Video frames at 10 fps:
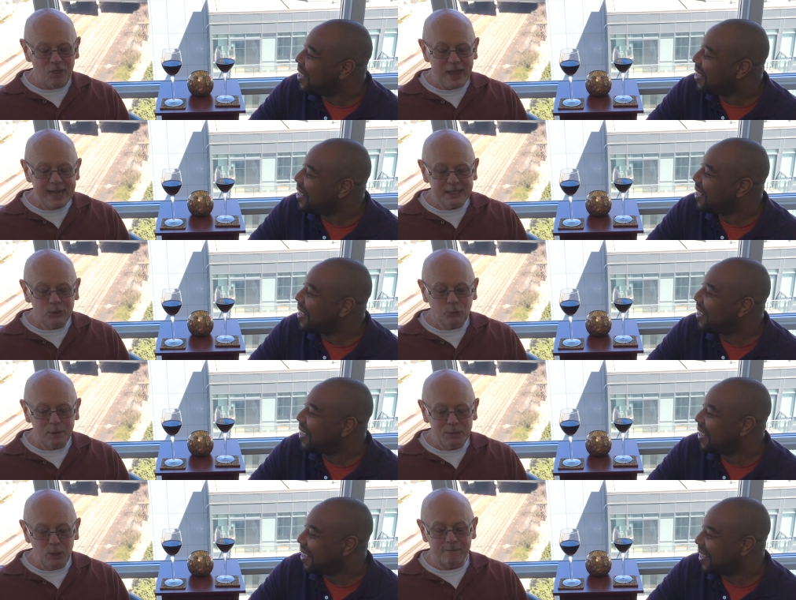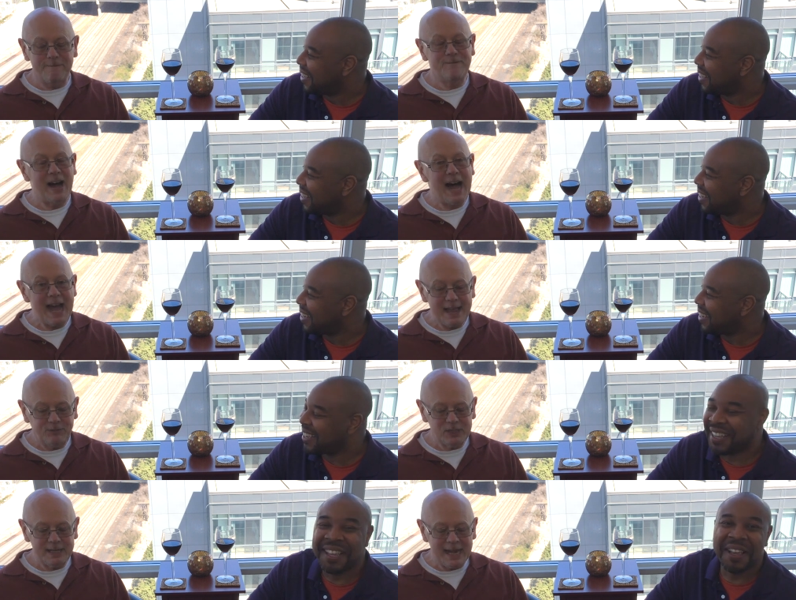Speaker 1: They contribute
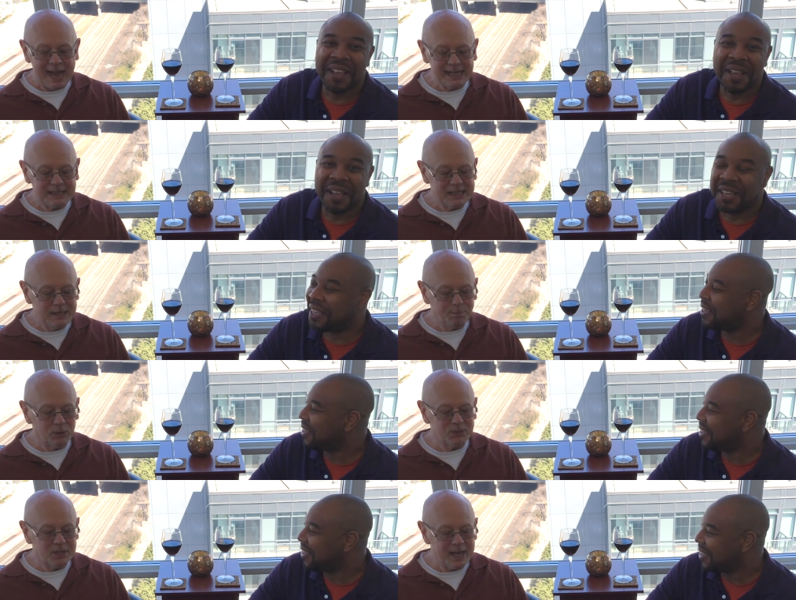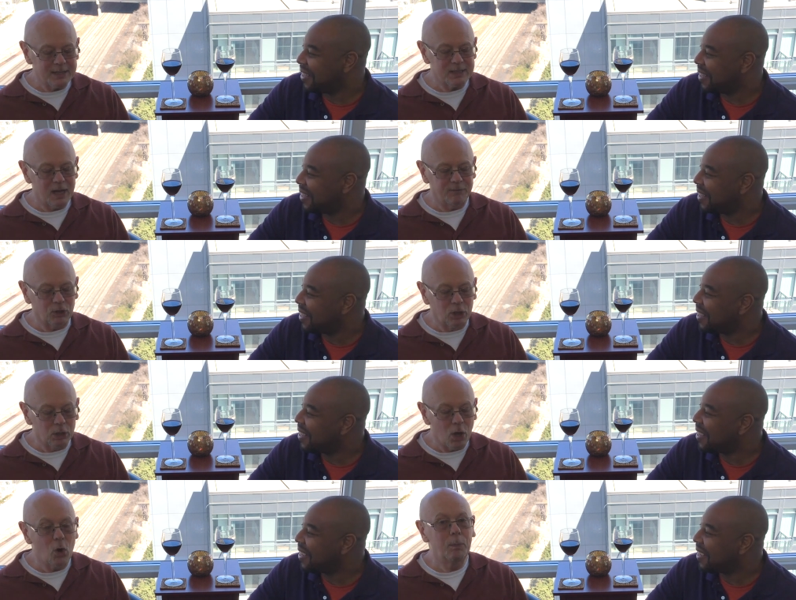5 to 19% of
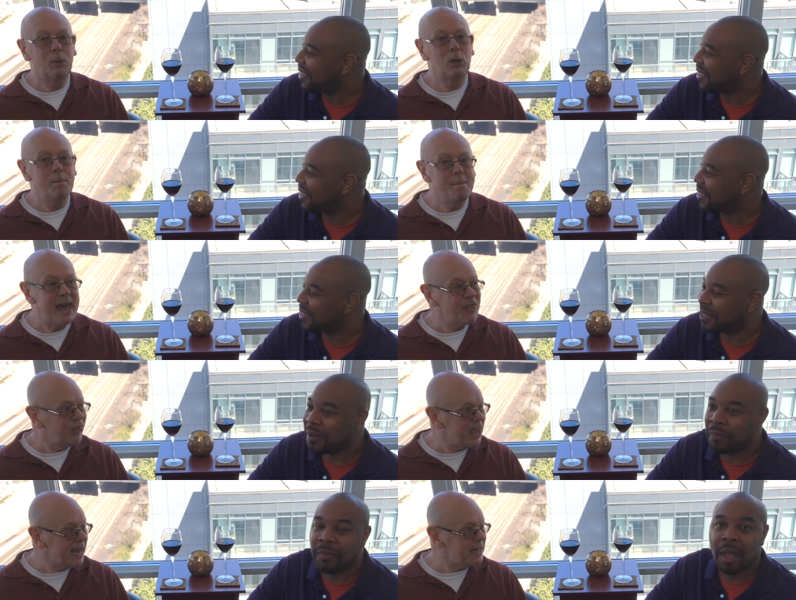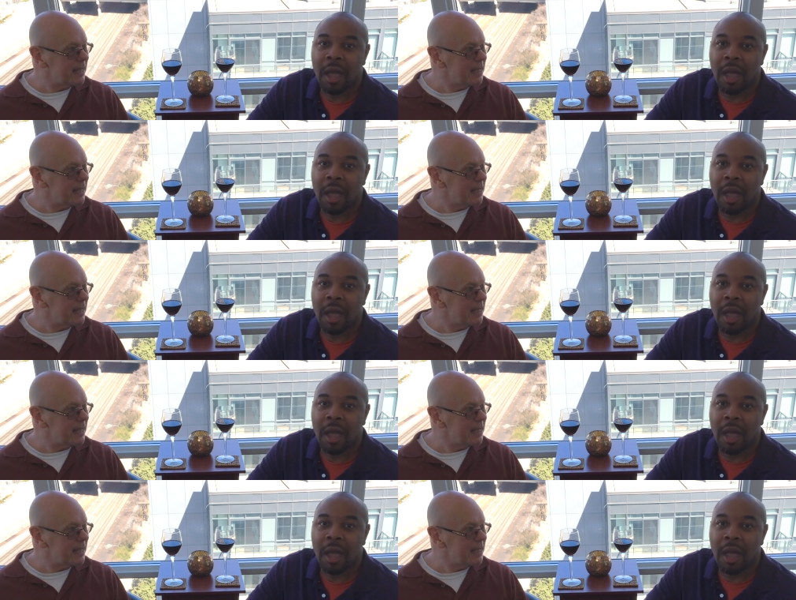global methane